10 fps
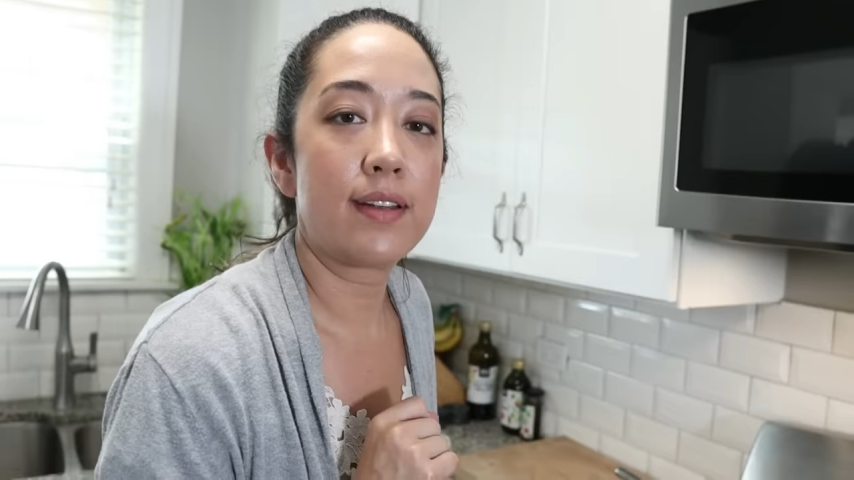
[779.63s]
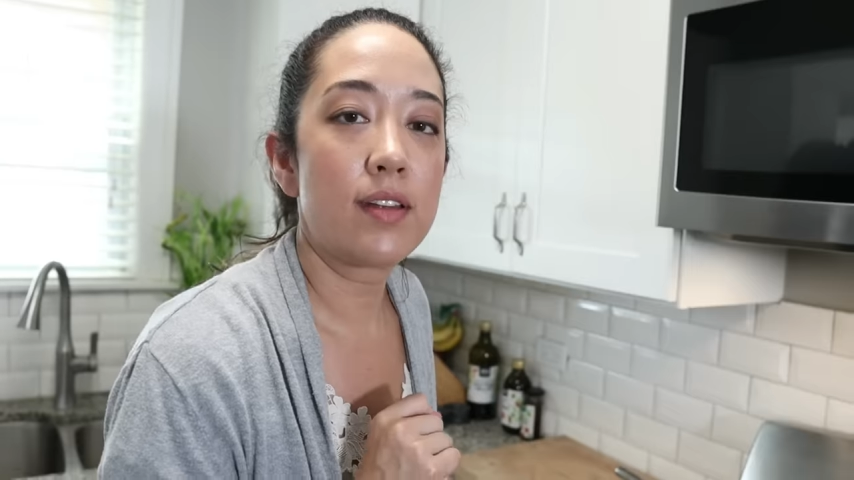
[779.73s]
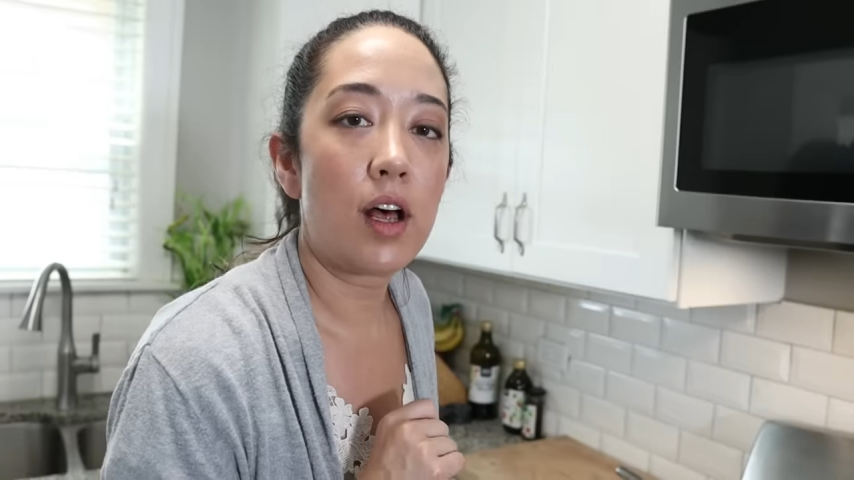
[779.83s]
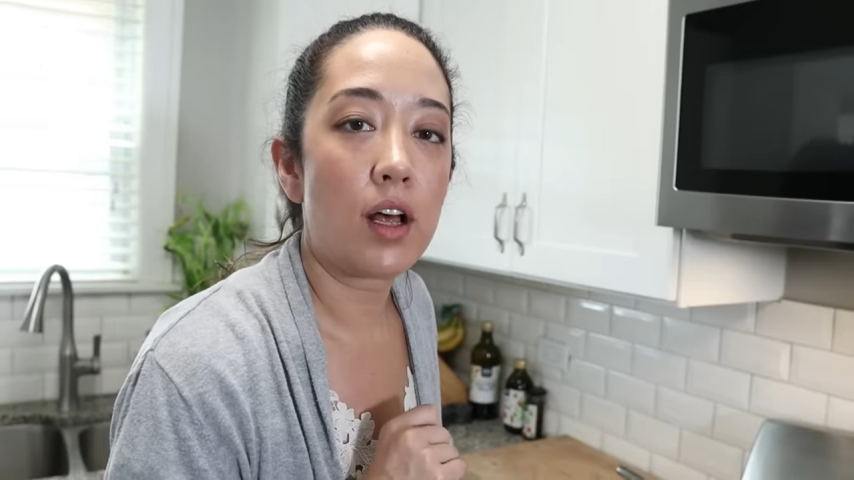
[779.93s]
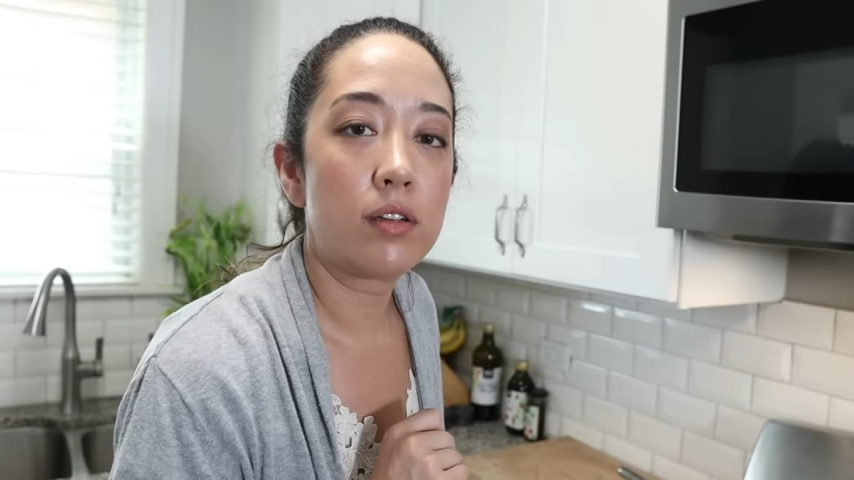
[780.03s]
That's,
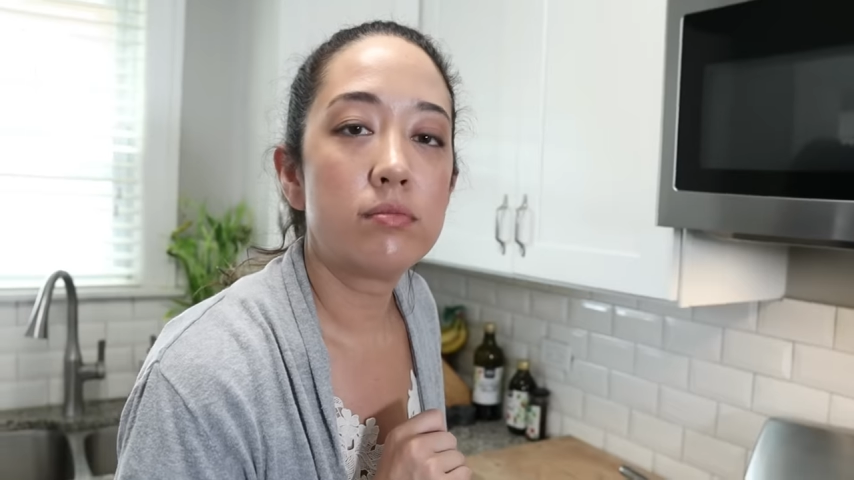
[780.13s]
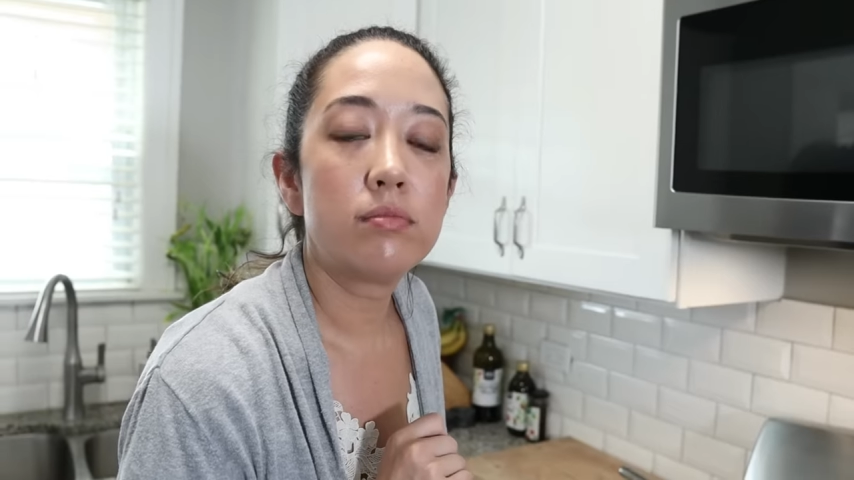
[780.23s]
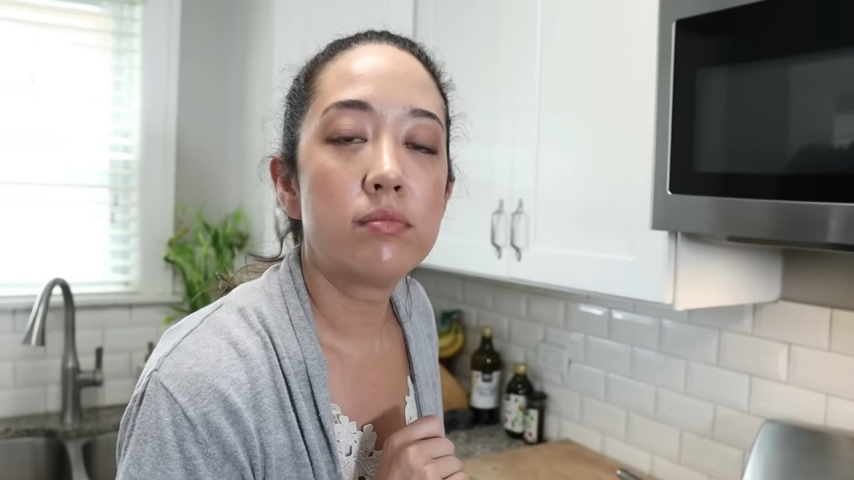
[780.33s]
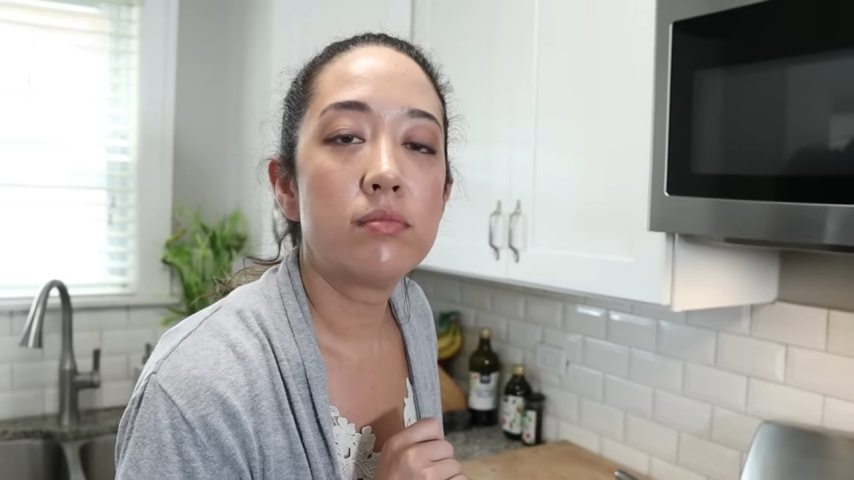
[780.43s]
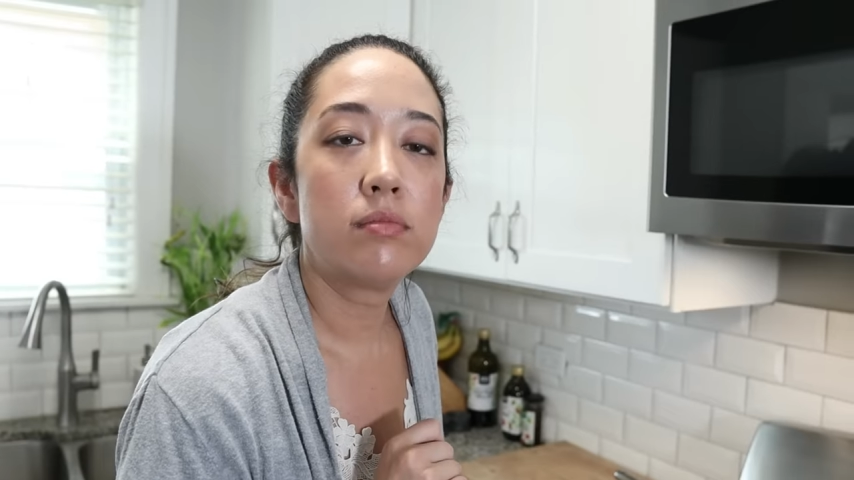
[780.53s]
that's all. That
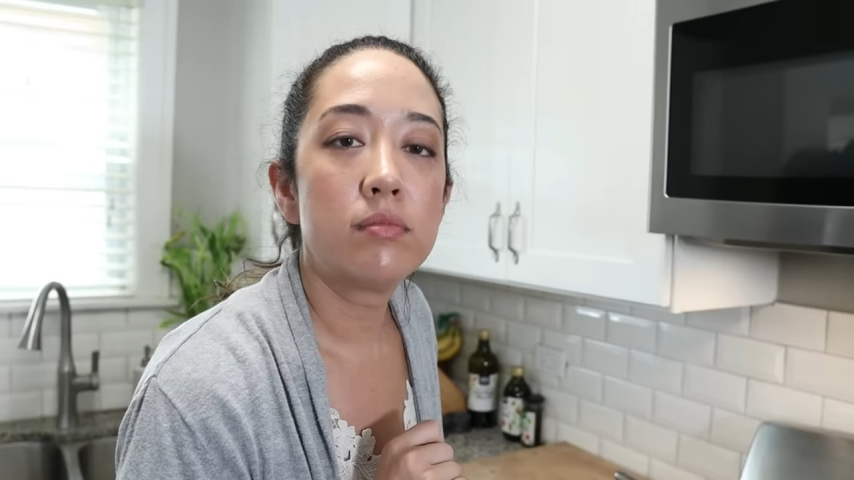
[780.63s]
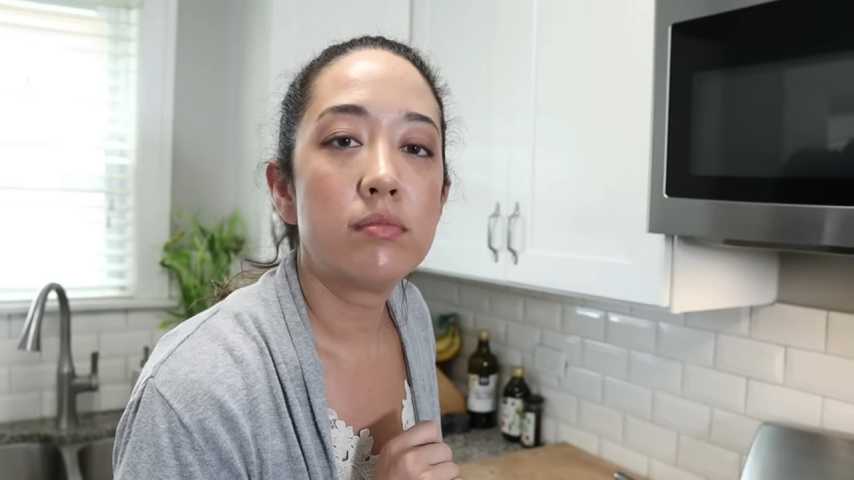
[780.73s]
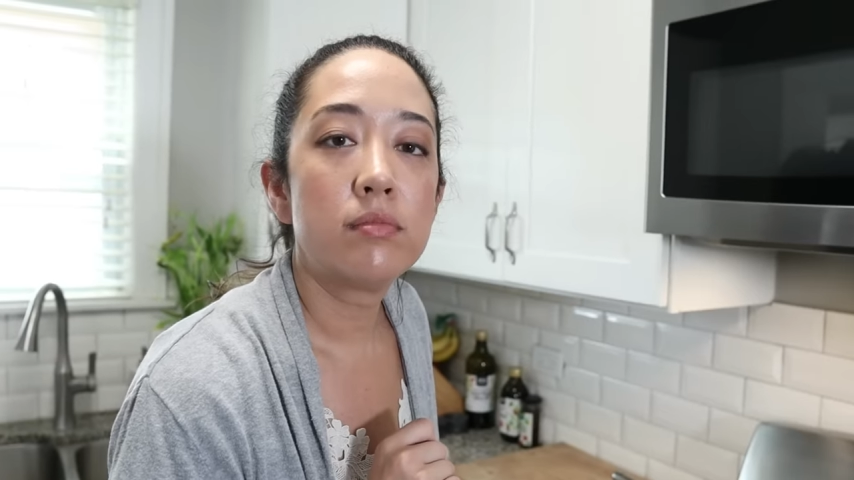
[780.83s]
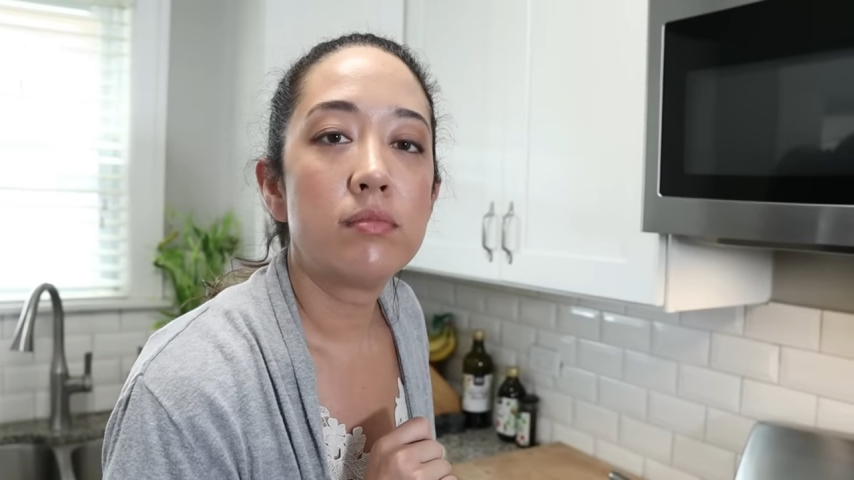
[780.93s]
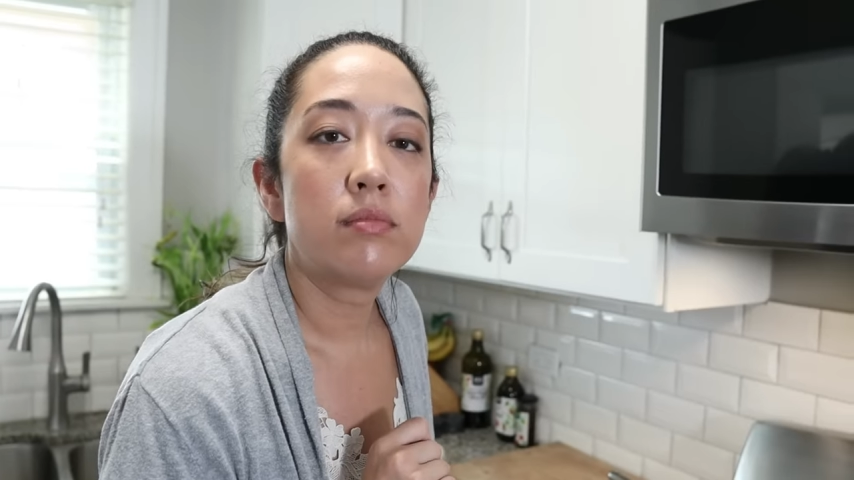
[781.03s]
tends to be the
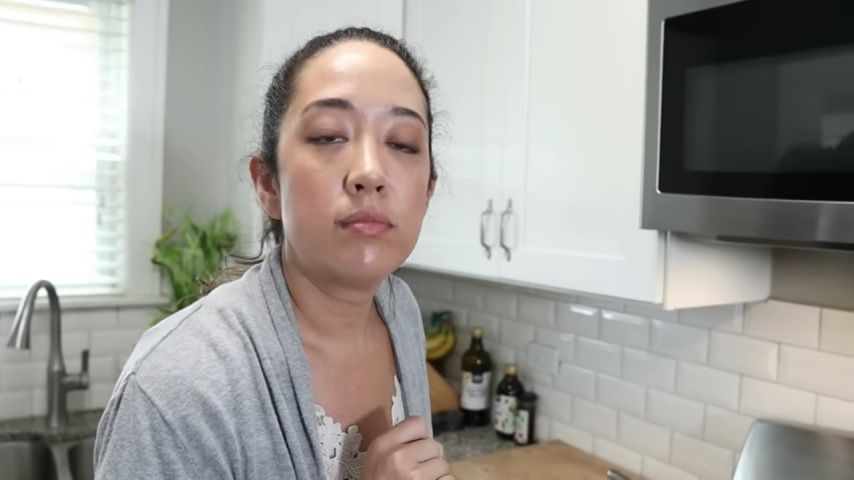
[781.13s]
theme